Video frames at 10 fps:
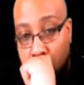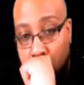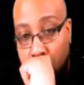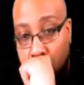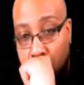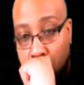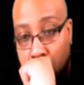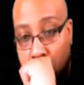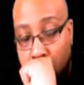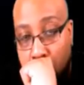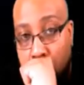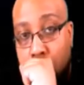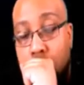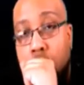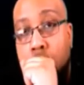not wanting to be
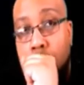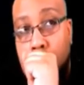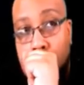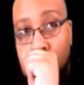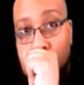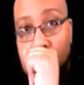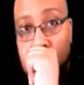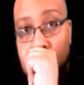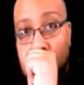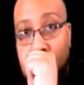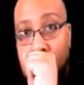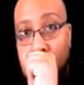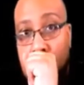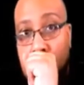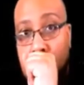enclosed, don't like the police, don't
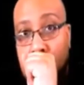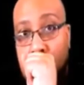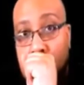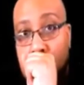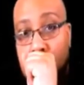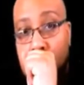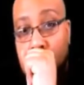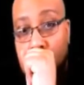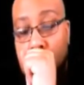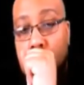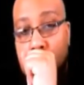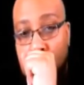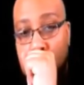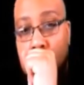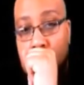like to be touched, you know
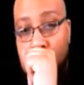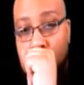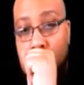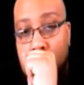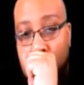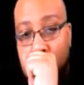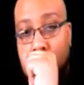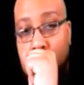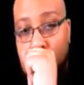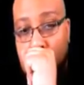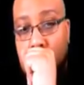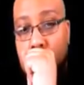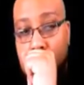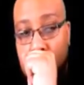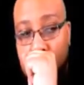what I'm saying? And for whatever
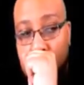reason,